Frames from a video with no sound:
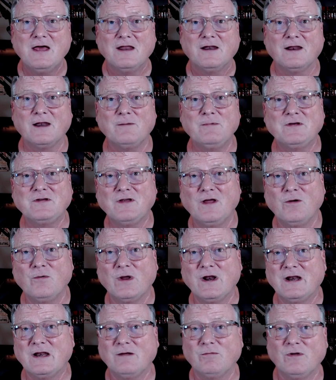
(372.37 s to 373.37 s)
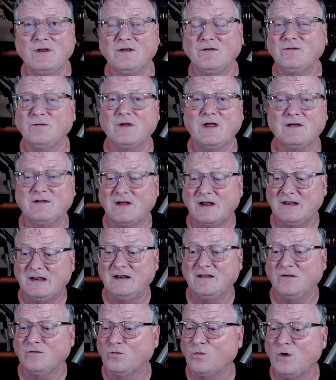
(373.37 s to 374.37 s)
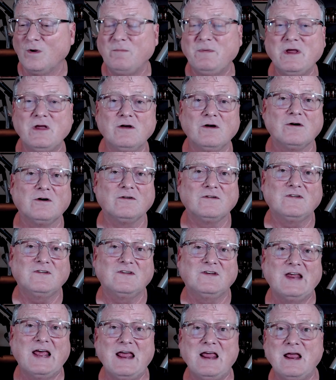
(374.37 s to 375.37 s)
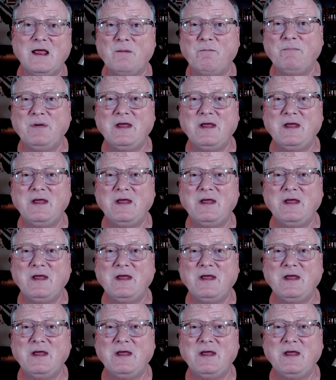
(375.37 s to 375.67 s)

And let me show you what I did with this one, guys. I think this would be good on steak,